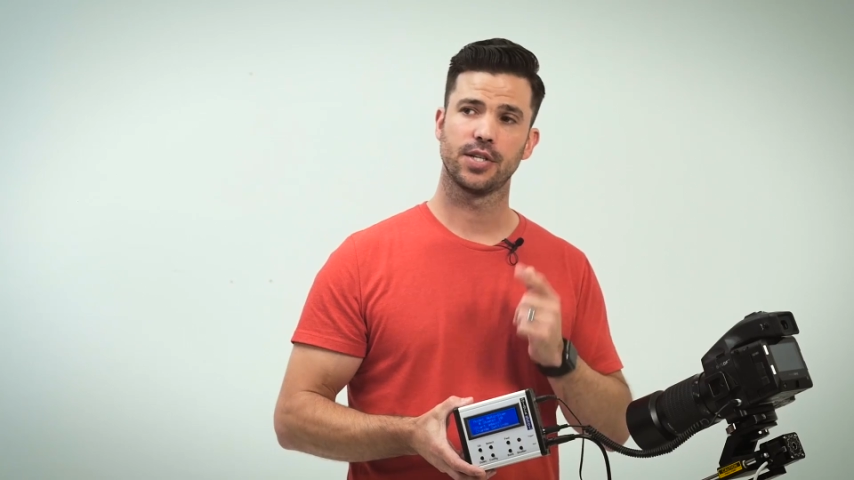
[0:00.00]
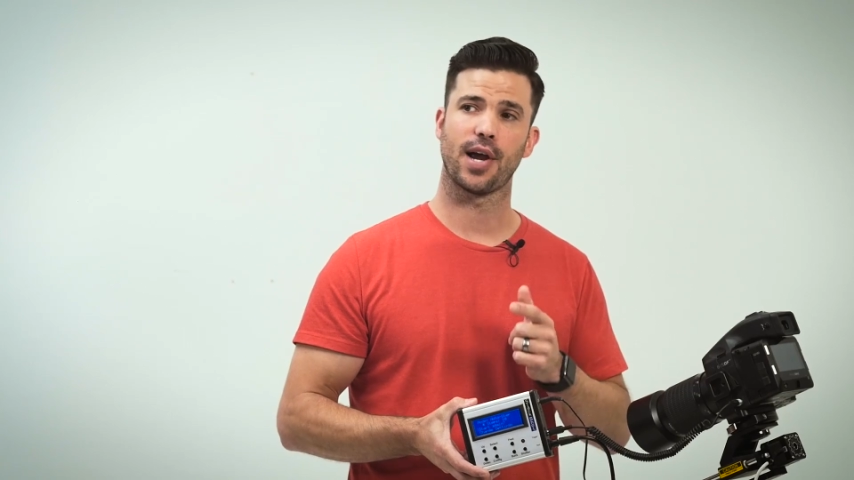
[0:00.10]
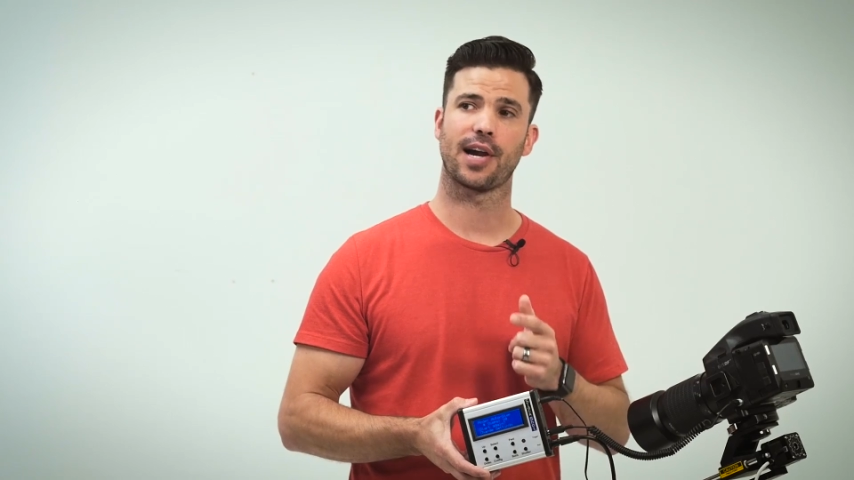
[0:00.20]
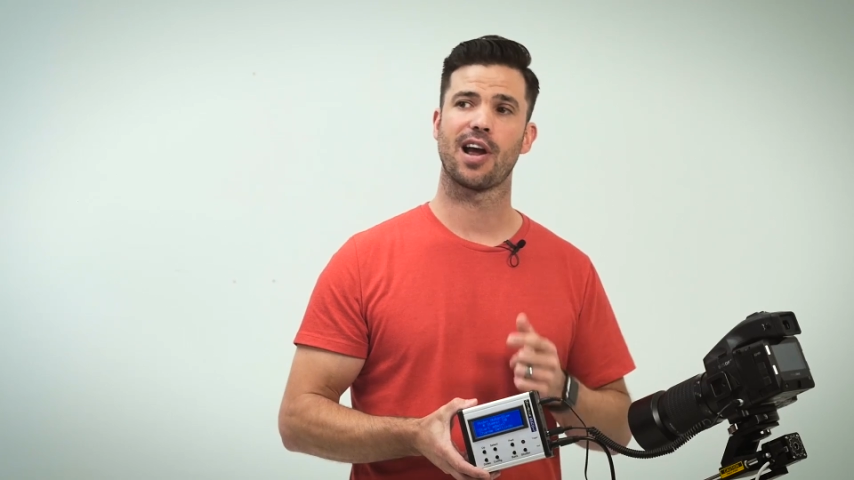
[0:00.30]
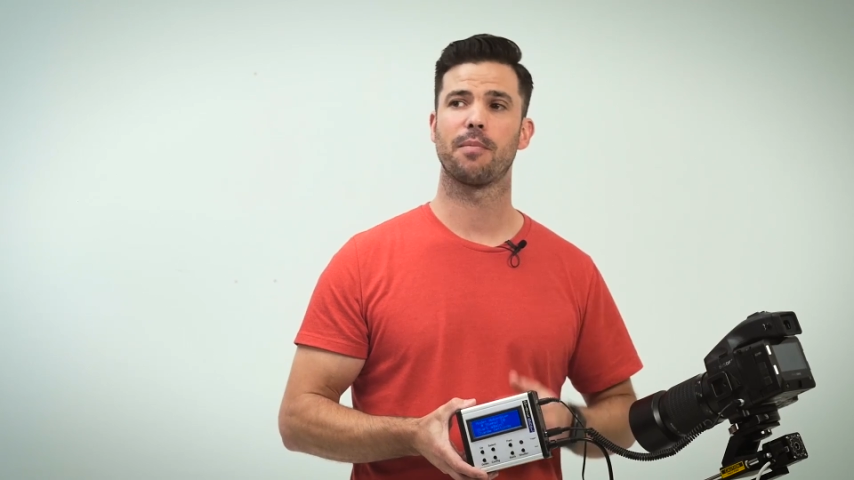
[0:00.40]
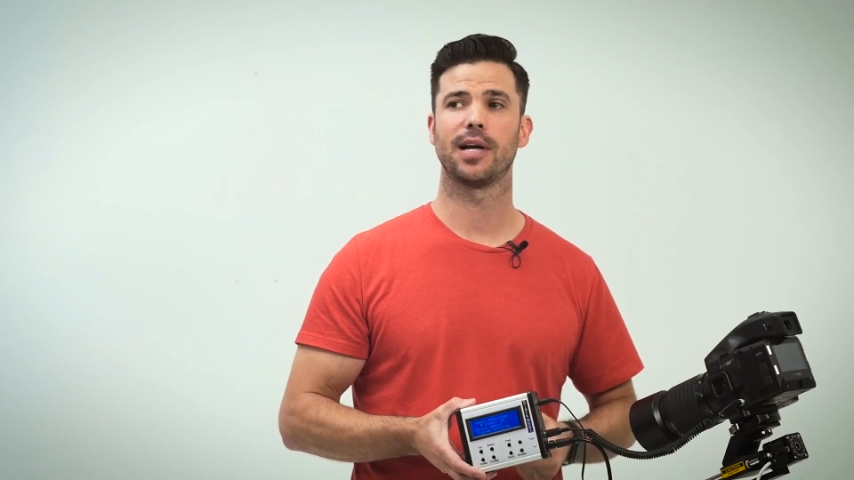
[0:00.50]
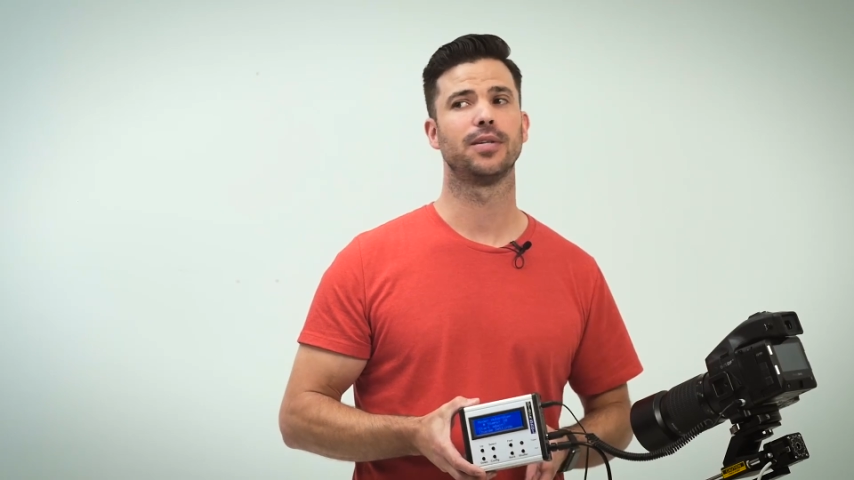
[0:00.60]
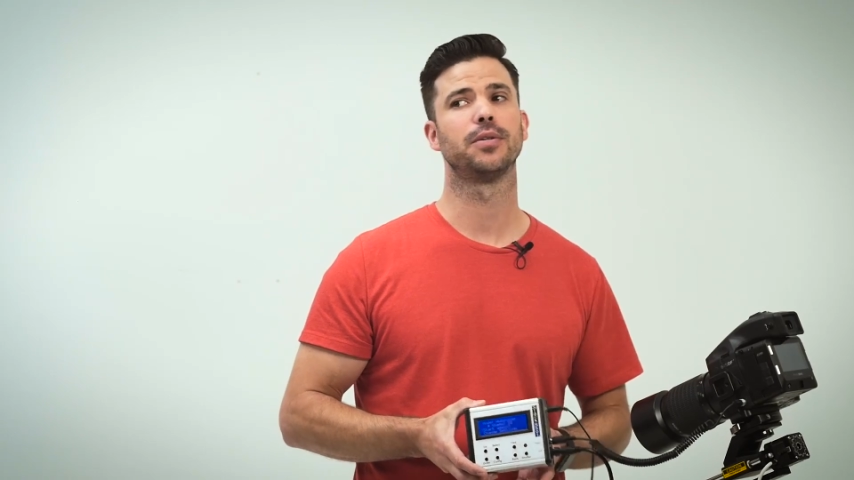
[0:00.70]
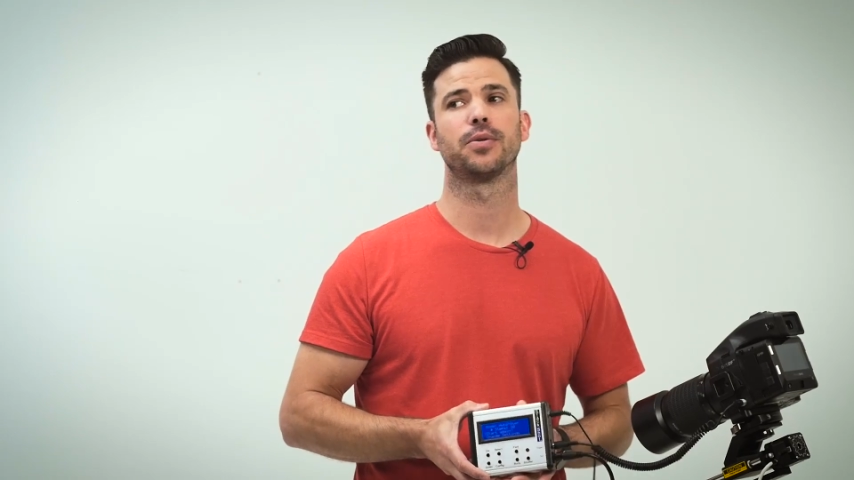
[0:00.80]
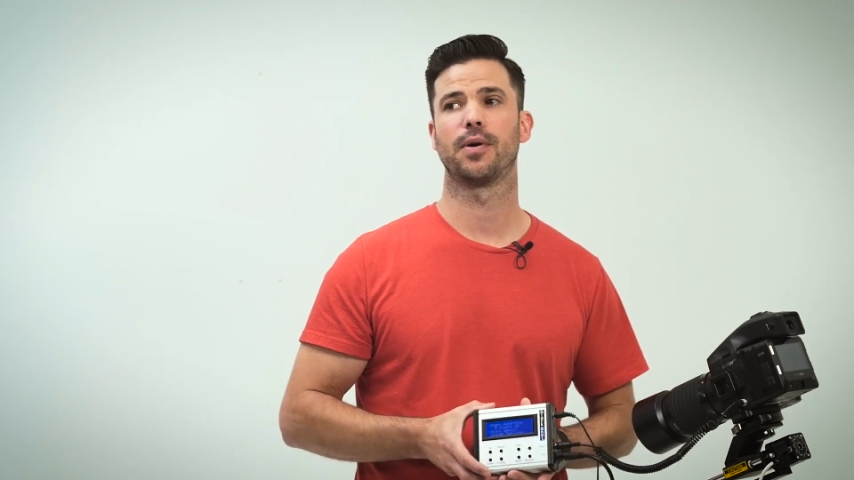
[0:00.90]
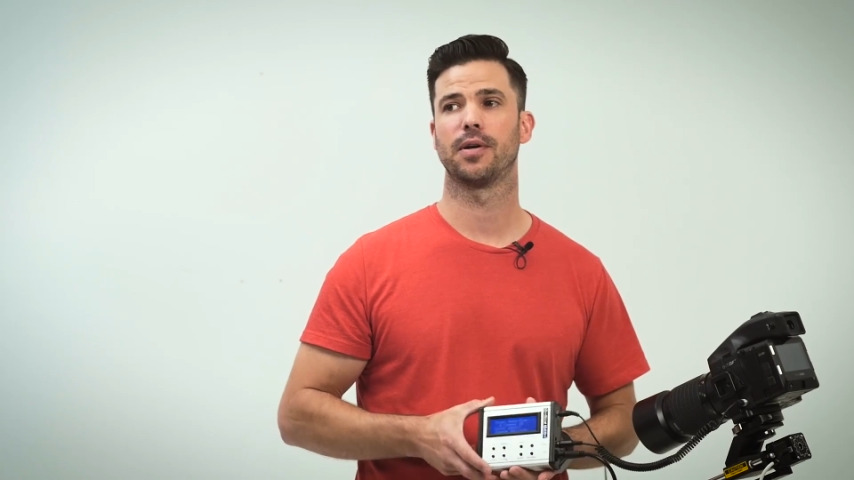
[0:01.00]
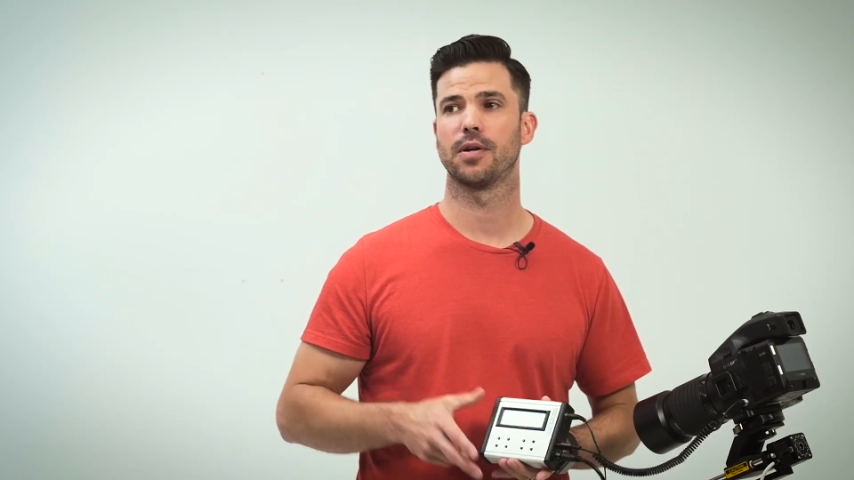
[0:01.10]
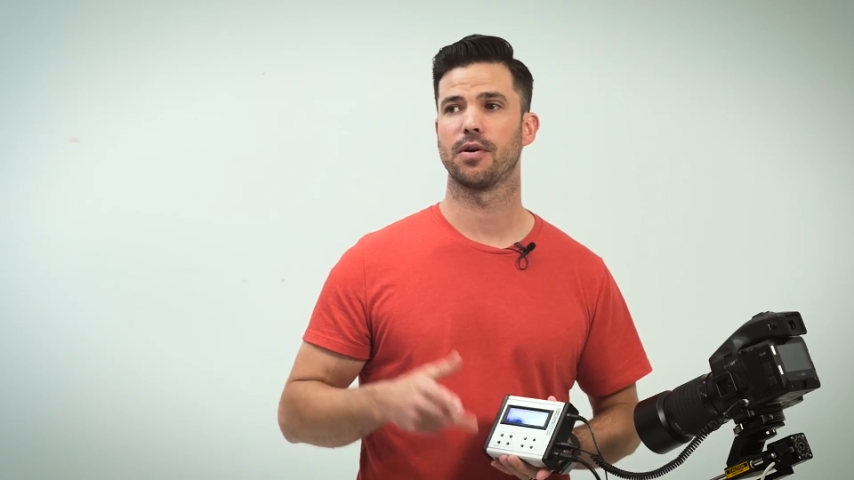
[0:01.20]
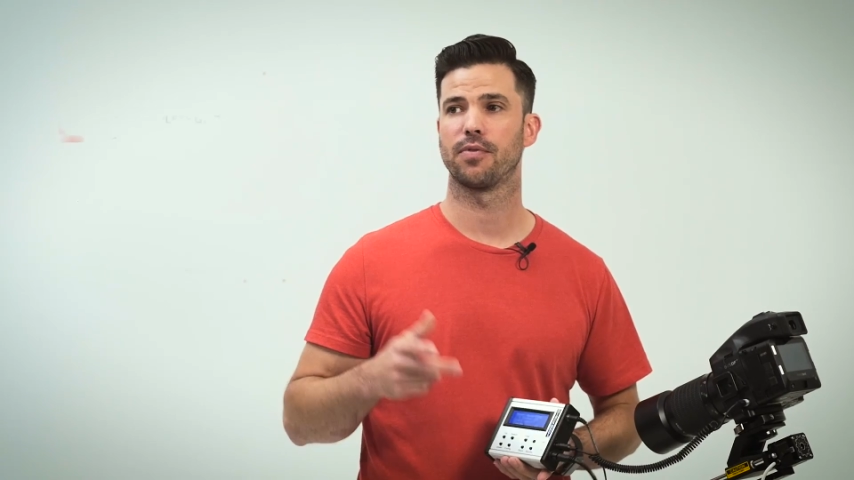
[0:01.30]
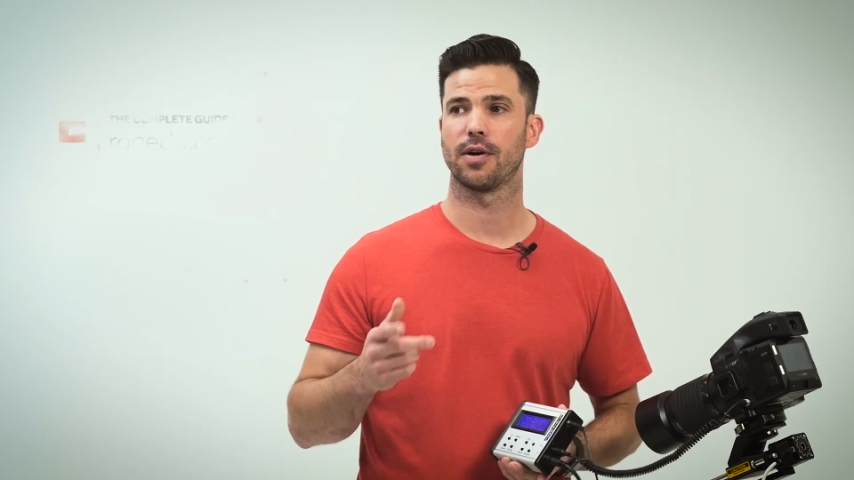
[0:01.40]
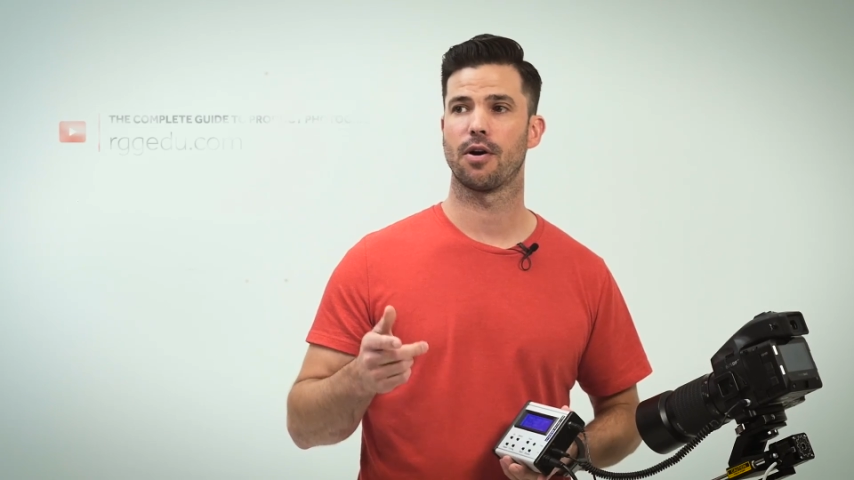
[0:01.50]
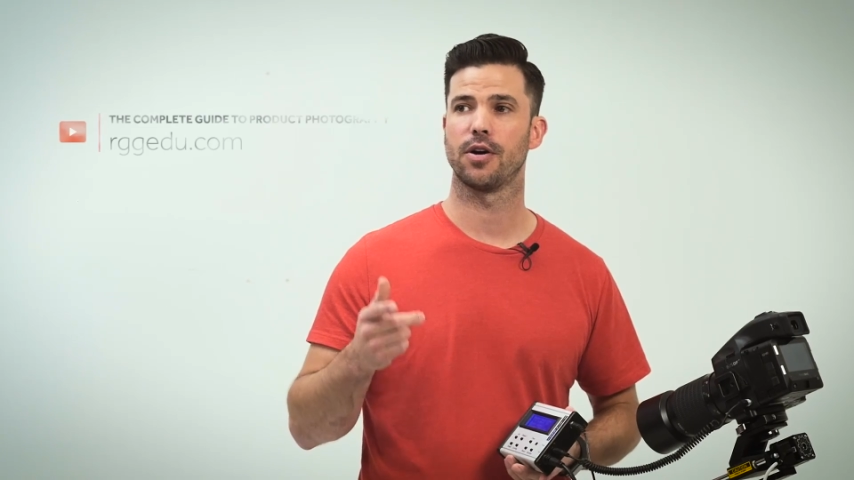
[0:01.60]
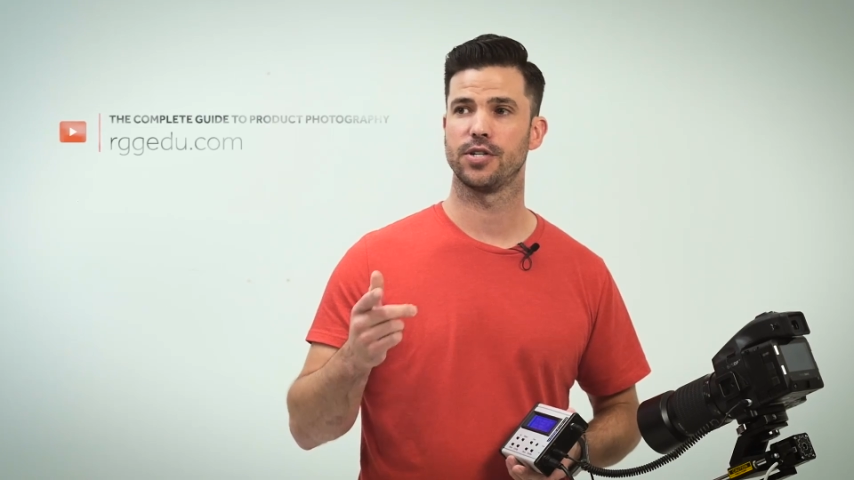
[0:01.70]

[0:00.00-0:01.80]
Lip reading: check out my tutorial over at